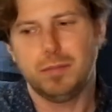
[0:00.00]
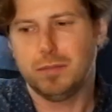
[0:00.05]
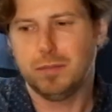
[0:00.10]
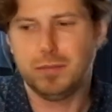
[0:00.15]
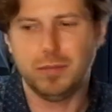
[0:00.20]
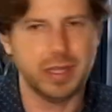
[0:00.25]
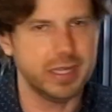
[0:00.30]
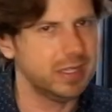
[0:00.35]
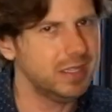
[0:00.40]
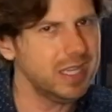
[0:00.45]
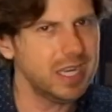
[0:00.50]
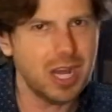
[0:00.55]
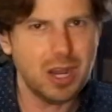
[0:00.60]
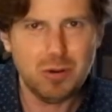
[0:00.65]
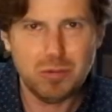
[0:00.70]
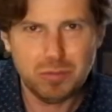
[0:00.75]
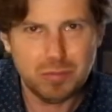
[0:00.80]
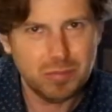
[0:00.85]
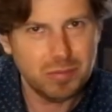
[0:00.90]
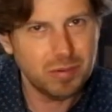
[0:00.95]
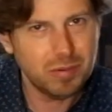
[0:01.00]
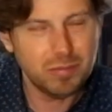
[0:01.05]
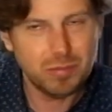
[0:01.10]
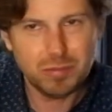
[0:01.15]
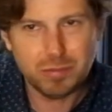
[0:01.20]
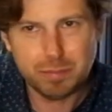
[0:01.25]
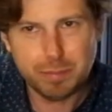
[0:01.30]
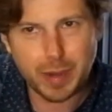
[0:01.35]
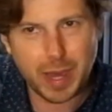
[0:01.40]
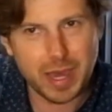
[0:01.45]

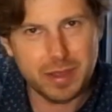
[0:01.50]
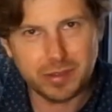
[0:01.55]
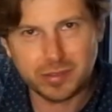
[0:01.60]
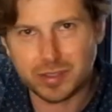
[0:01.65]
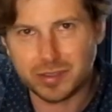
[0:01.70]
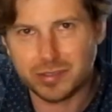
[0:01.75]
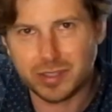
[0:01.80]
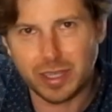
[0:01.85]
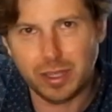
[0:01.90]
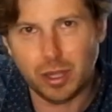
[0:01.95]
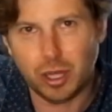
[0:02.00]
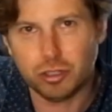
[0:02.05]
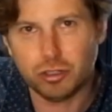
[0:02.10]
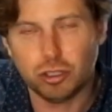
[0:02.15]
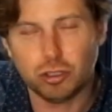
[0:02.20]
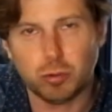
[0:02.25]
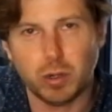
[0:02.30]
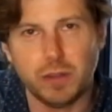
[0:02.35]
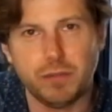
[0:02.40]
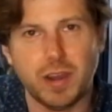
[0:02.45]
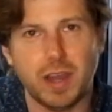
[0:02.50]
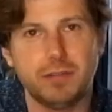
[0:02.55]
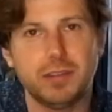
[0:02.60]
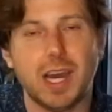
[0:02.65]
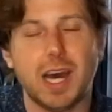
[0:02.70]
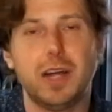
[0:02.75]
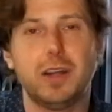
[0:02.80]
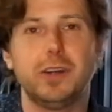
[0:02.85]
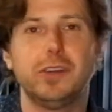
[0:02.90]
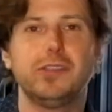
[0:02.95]
buy this on sale,
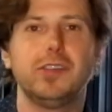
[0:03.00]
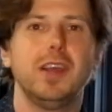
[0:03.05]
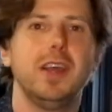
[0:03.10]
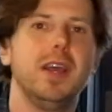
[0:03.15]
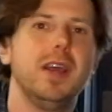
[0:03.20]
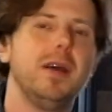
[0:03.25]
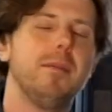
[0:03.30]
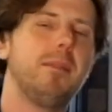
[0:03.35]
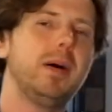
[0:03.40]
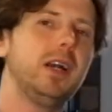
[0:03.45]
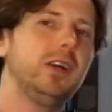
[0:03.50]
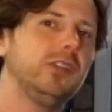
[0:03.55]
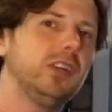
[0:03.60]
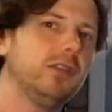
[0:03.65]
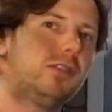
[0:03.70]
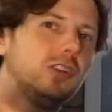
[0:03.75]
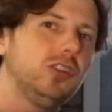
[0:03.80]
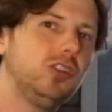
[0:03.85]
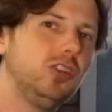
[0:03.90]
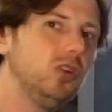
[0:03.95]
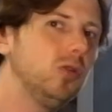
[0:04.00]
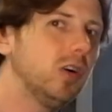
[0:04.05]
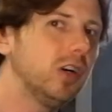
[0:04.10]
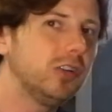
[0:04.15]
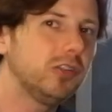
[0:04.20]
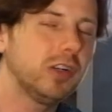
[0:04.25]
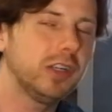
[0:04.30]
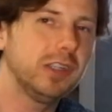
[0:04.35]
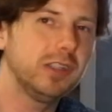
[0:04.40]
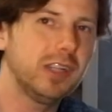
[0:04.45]
$125, buy yourself a
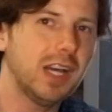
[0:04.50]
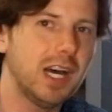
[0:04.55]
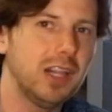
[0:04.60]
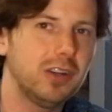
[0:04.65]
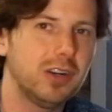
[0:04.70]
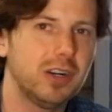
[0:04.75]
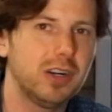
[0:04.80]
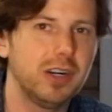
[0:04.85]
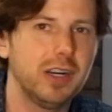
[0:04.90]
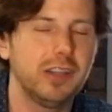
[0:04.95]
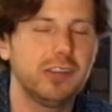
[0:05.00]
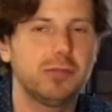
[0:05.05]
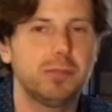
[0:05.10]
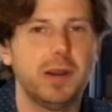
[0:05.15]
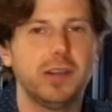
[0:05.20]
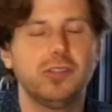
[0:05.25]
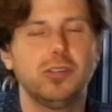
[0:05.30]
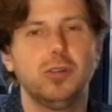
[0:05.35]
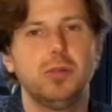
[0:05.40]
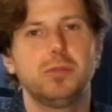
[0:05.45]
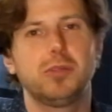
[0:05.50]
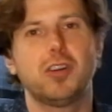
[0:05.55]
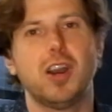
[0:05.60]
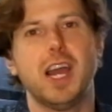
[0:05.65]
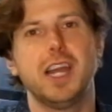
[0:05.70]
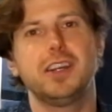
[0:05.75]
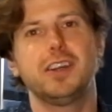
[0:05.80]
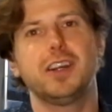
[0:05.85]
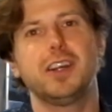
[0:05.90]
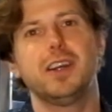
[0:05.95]
$200 espresso
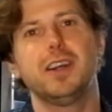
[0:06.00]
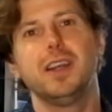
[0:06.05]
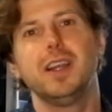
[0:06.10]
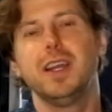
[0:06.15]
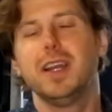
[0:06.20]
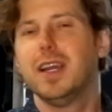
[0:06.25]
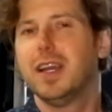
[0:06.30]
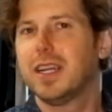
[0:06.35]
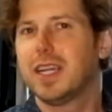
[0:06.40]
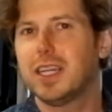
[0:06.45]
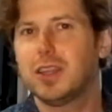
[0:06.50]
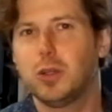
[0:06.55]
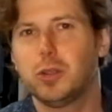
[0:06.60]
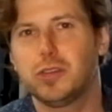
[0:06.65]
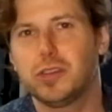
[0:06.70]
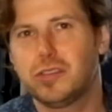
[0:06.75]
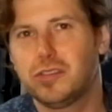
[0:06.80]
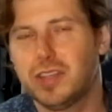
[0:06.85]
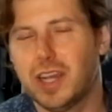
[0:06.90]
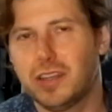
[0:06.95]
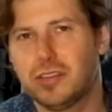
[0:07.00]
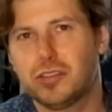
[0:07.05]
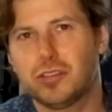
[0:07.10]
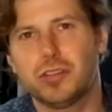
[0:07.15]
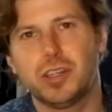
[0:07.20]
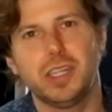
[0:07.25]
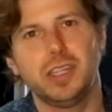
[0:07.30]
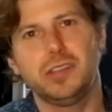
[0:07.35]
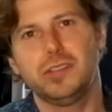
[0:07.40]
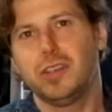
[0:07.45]
grinder, get those
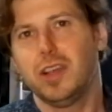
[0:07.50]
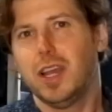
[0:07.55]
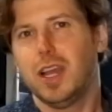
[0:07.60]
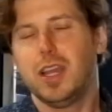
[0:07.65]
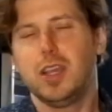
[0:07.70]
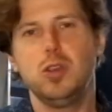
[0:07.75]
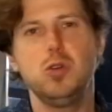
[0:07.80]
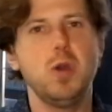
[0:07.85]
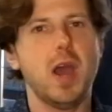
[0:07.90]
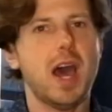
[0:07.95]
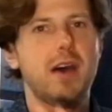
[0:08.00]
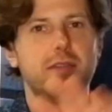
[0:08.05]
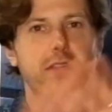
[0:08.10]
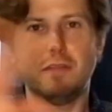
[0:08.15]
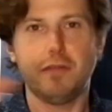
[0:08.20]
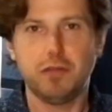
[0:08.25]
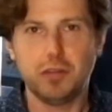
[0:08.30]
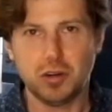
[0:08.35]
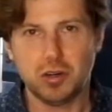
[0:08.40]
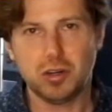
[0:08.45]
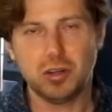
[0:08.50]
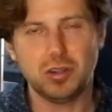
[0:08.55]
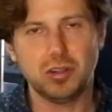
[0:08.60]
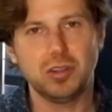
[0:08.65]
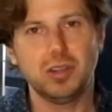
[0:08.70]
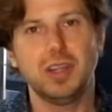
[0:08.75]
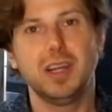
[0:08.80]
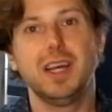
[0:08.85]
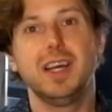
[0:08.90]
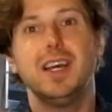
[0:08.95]
accessories. You have a
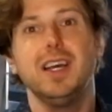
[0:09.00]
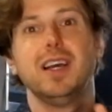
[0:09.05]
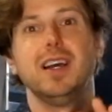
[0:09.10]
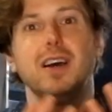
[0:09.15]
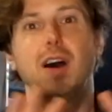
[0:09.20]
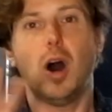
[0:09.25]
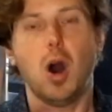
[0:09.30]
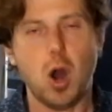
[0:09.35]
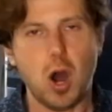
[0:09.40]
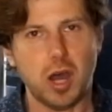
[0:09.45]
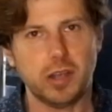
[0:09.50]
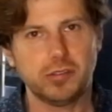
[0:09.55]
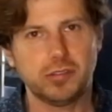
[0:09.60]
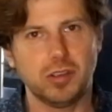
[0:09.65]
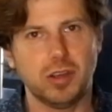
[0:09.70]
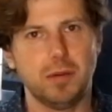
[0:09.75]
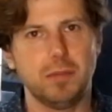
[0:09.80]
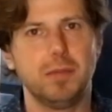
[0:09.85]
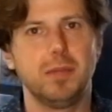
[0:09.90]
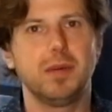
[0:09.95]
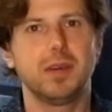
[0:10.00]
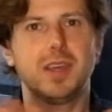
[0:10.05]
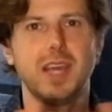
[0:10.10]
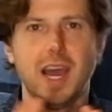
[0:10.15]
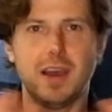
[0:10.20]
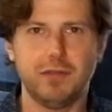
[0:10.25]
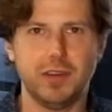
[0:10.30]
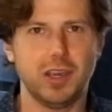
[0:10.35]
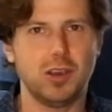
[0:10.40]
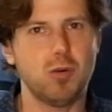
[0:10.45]
full, awesome
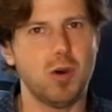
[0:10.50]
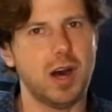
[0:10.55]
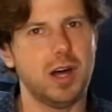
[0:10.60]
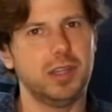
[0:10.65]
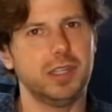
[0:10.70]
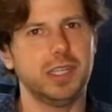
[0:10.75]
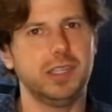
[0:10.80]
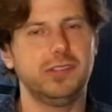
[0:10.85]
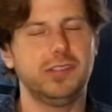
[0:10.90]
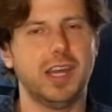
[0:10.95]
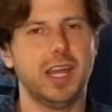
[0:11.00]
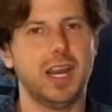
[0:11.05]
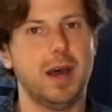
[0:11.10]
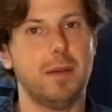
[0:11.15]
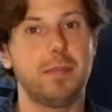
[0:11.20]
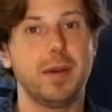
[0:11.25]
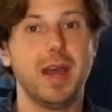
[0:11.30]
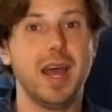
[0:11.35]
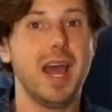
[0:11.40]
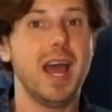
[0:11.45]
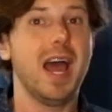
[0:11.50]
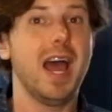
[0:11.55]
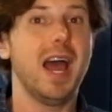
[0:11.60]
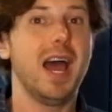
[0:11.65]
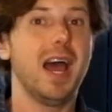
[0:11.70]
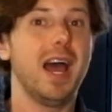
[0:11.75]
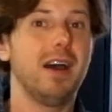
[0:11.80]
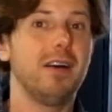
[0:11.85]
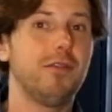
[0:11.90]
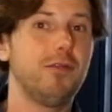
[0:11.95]
cafe quality setup,
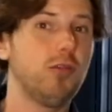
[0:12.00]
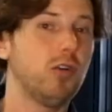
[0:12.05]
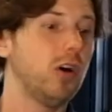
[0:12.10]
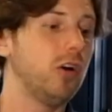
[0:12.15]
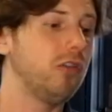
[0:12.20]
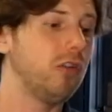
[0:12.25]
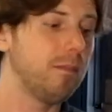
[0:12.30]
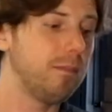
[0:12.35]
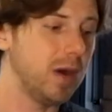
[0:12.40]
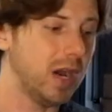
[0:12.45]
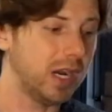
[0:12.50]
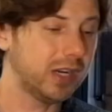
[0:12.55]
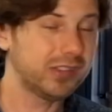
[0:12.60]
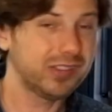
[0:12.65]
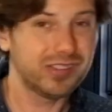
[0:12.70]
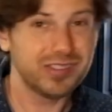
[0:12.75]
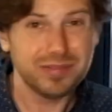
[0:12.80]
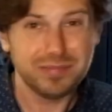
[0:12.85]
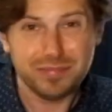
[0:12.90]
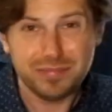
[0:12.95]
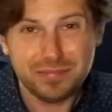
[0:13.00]
$400.